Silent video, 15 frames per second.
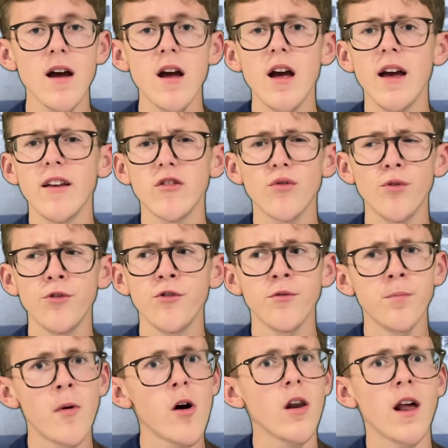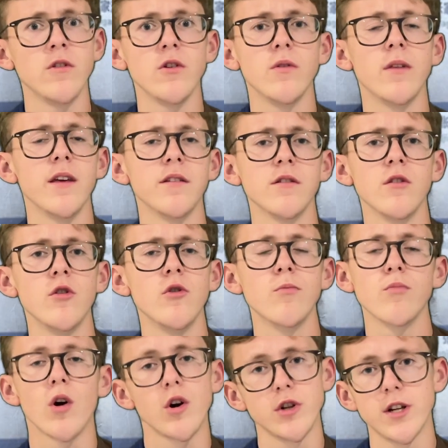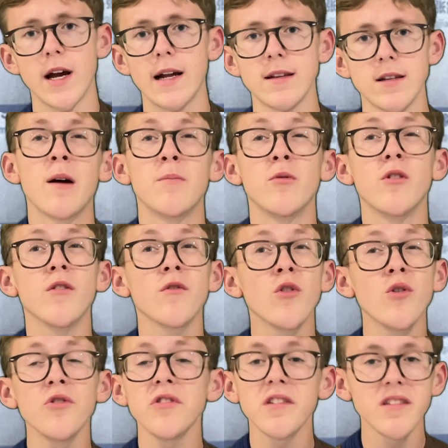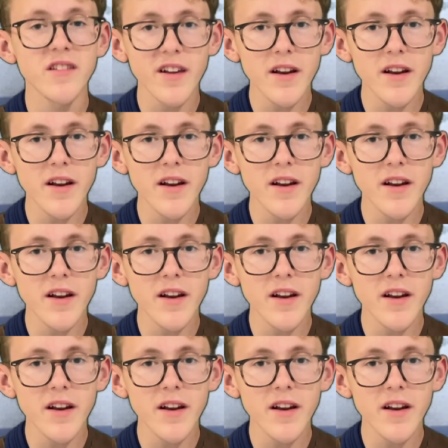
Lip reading: It's called Spotlight, this new project. But of course, it's still a